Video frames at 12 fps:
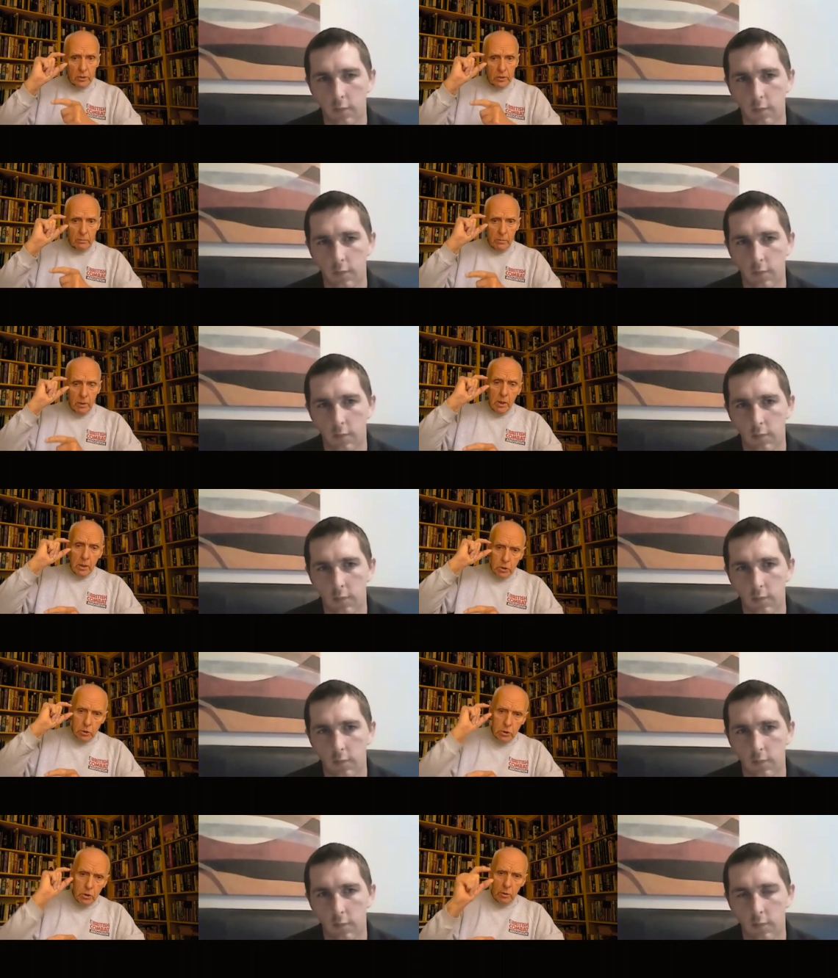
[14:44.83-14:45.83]
Speaker 1: them to
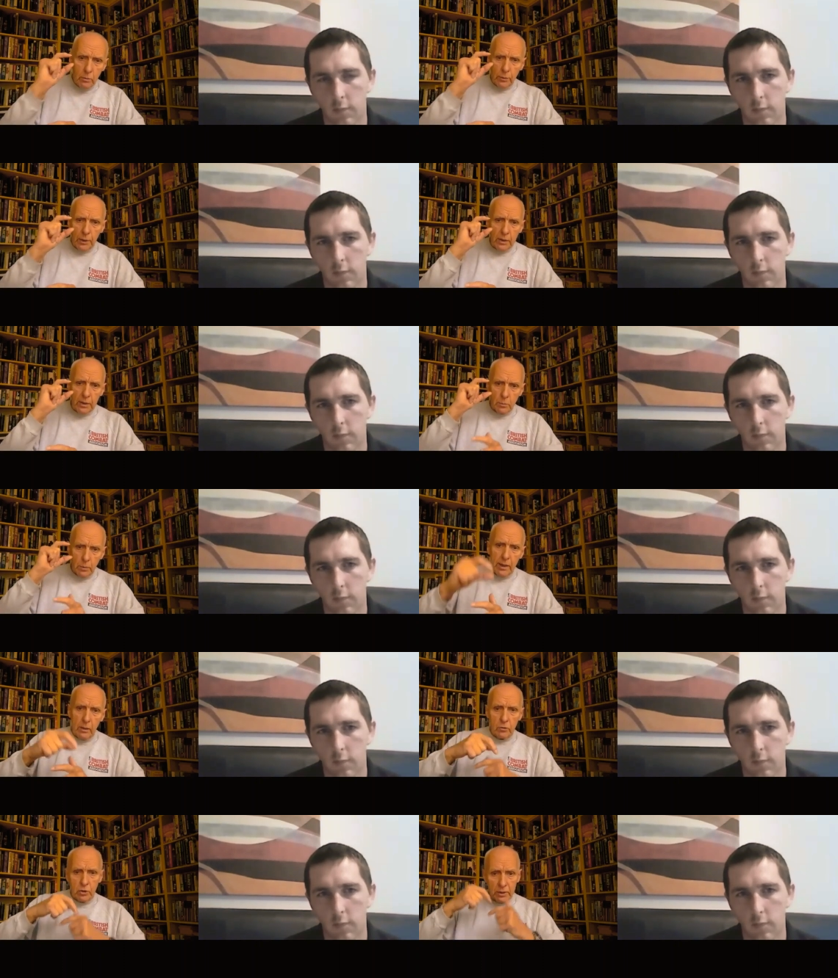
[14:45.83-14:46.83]
do things
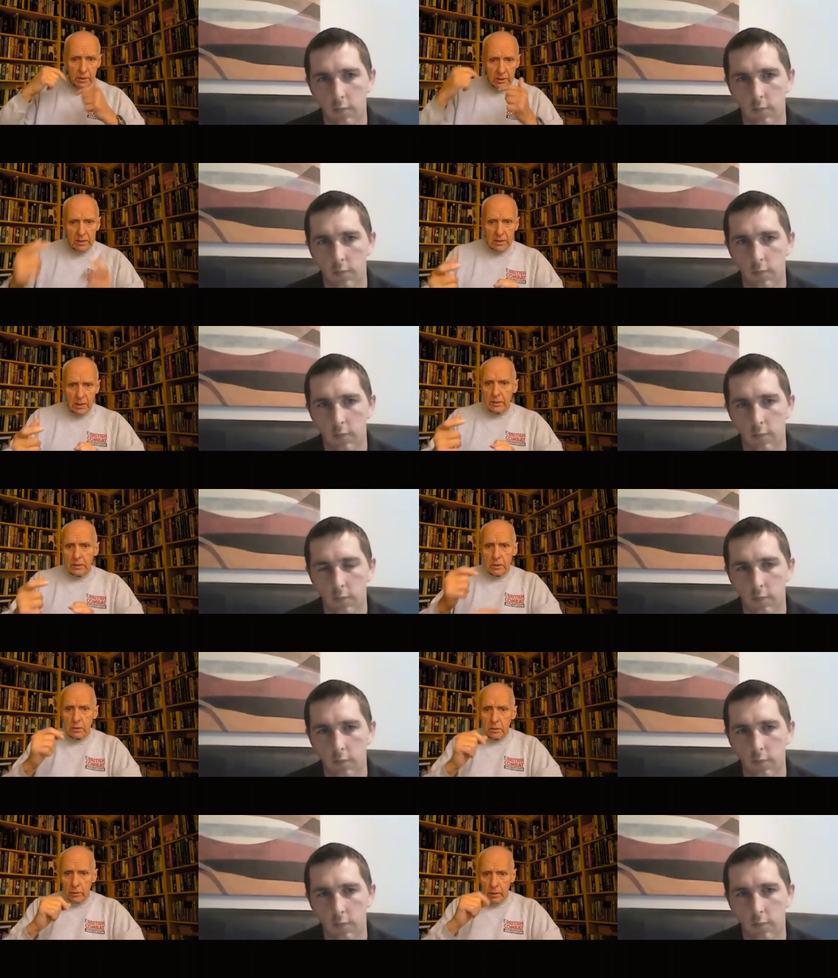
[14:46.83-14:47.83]
without trying to decide to
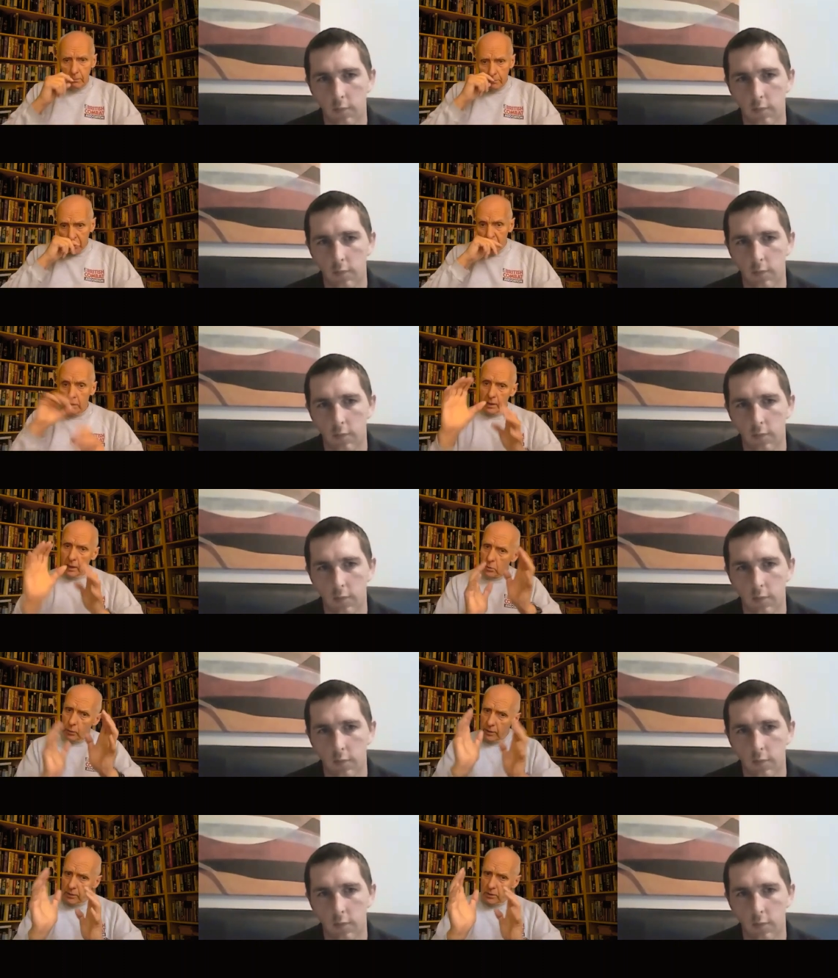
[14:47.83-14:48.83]
do it. That's
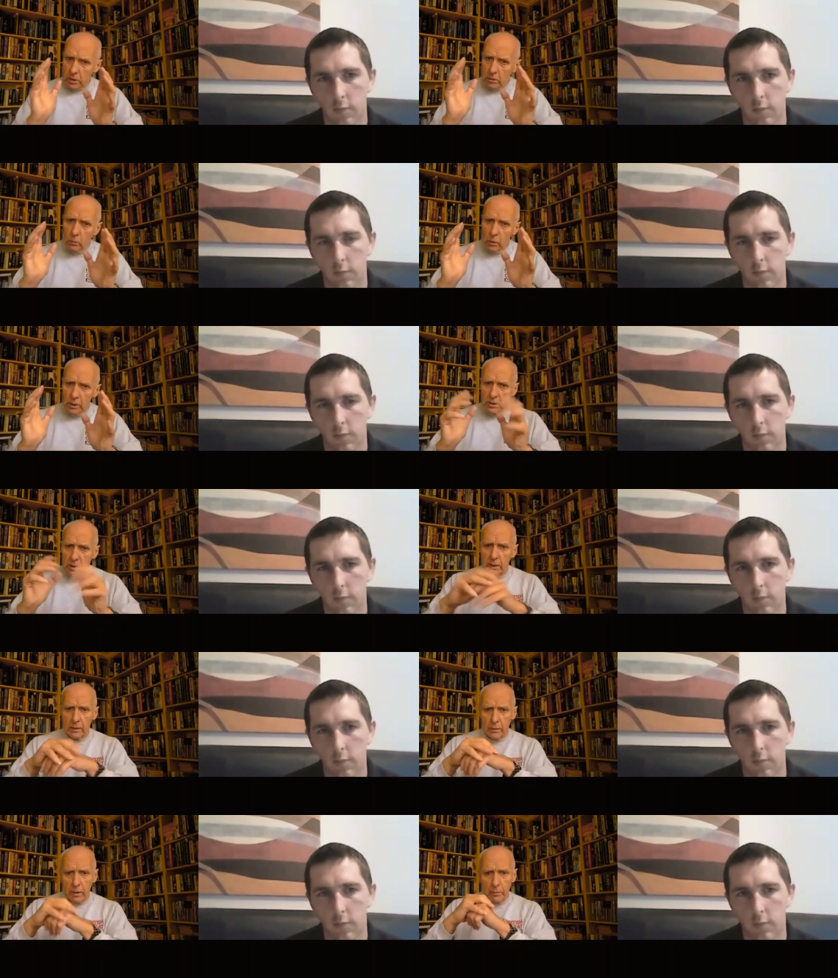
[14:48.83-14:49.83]
where the two work
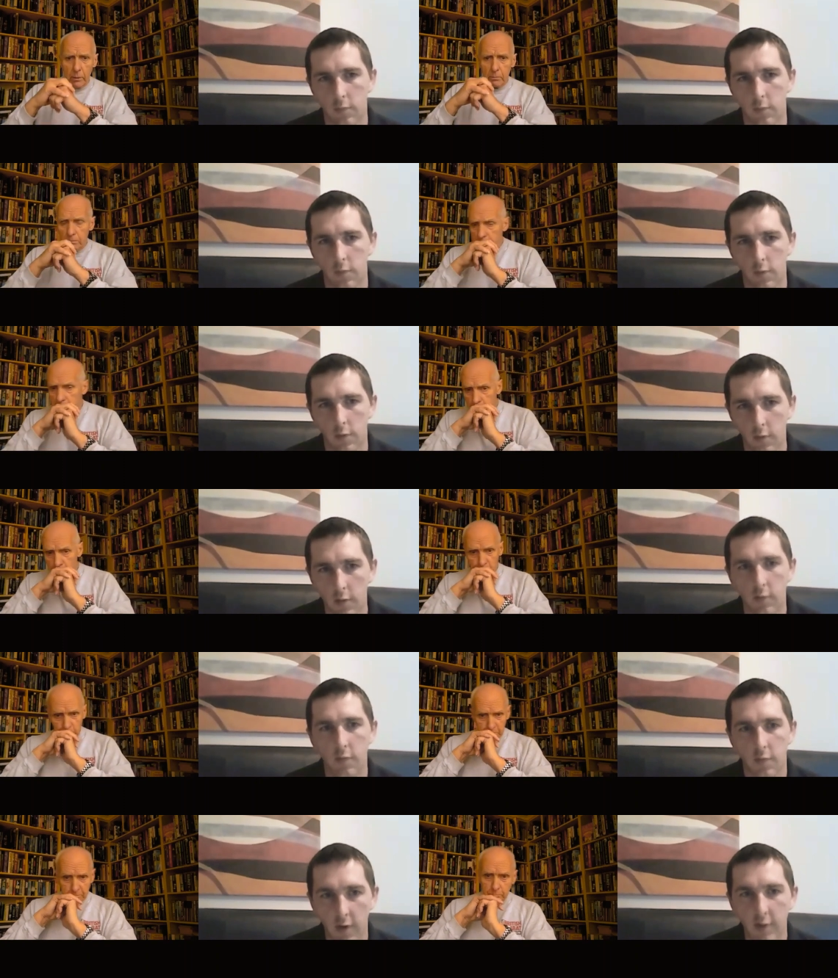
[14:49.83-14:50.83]
together, Emmett.
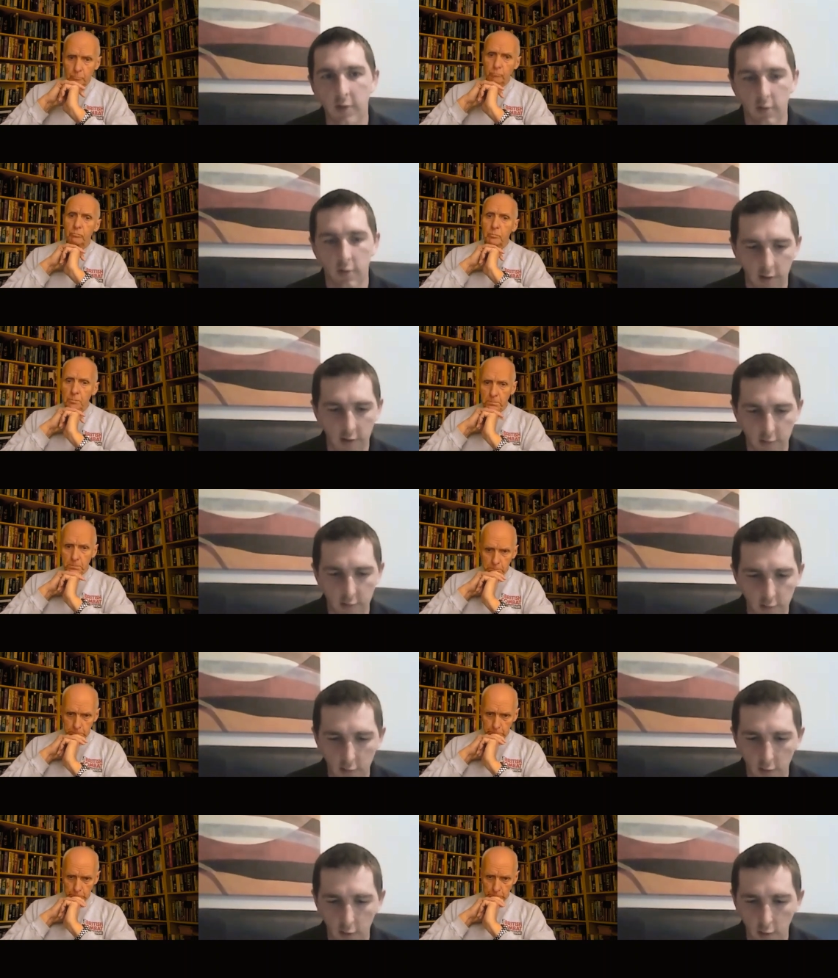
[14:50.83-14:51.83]
Speaker 2: Yeah, excellent,
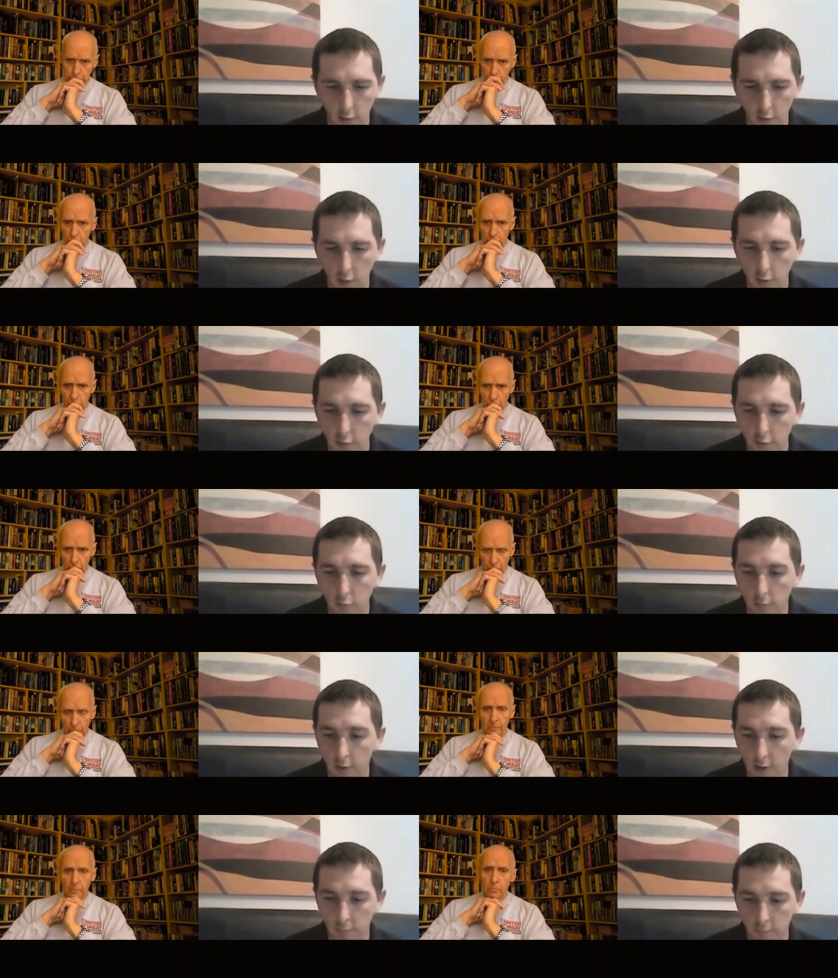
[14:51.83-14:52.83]
excellent.
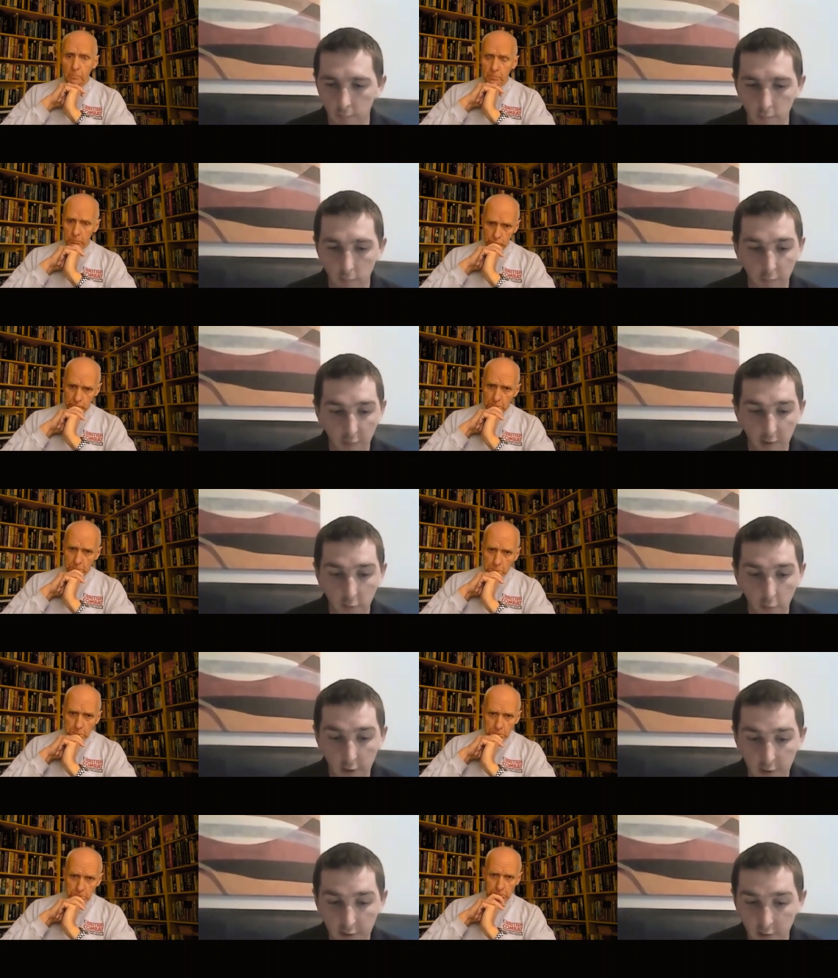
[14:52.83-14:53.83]
So, um, the final
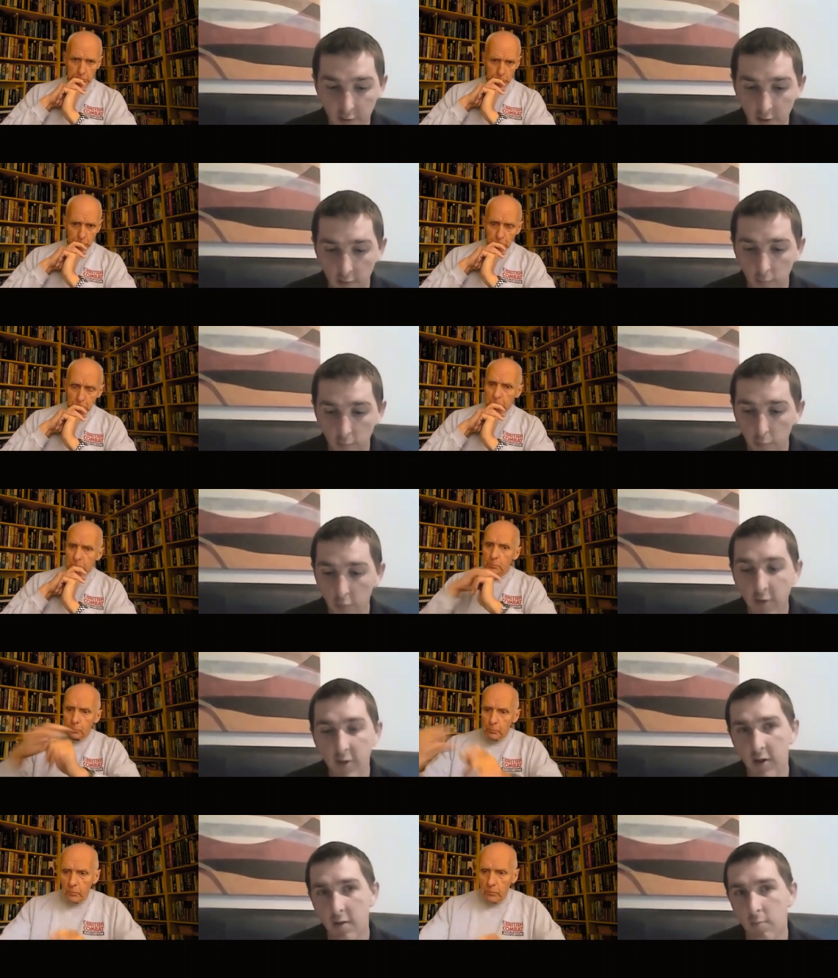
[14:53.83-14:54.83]
question um, Where
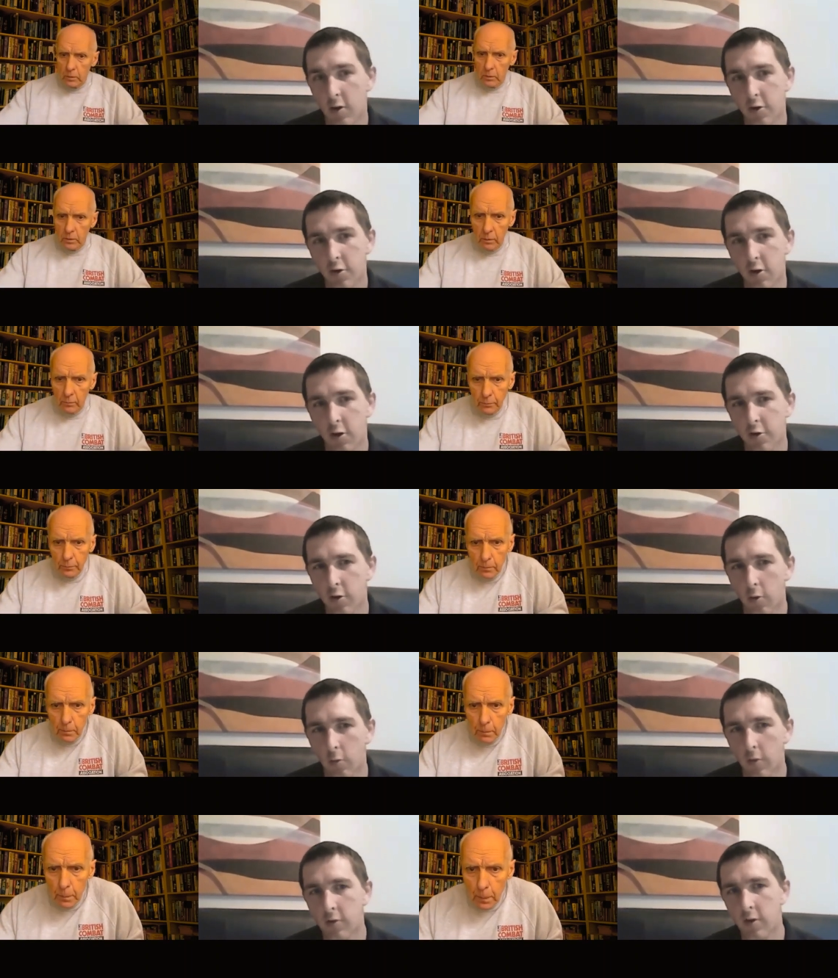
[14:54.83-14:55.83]
do you see martial arts
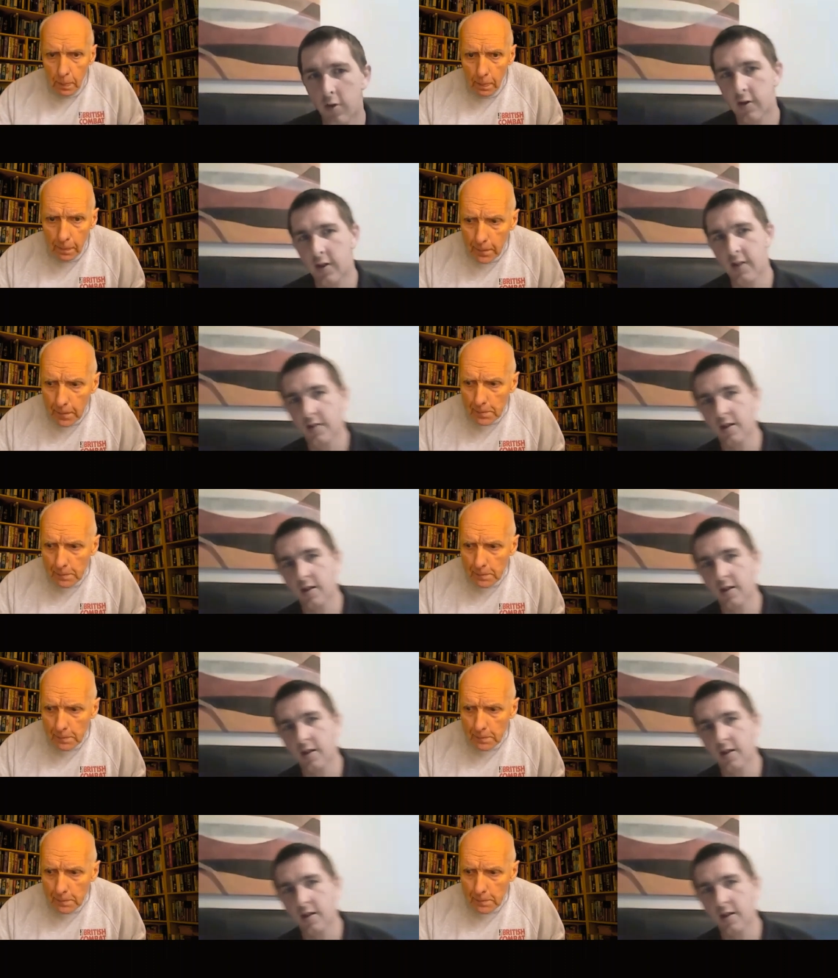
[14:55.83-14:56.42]
going in the next